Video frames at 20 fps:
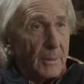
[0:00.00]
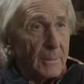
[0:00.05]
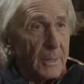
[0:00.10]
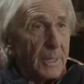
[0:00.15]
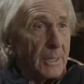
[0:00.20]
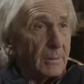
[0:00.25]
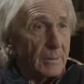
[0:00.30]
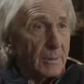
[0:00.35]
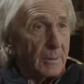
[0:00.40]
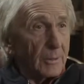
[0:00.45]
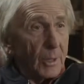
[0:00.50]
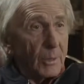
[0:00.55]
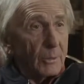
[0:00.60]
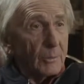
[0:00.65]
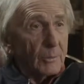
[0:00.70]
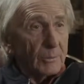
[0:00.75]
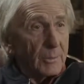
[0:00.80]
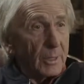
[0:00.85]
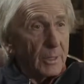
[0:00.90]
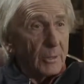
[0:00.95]
I mean, you know,
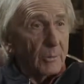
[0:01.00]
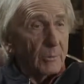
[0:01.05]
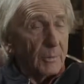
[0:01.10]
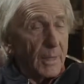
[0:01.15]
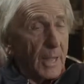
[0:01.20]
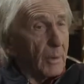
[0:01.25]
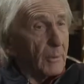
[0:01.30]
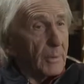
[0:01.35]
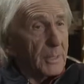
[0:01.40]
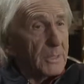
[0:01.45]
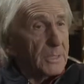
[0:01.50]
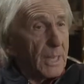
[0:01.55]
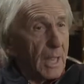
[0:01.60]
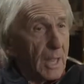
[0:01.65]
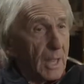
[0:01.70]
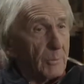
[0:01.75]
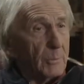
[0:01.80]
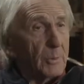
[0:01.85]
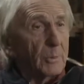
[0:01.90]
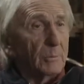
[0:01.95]
you're you're there in
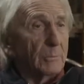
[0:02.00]
time.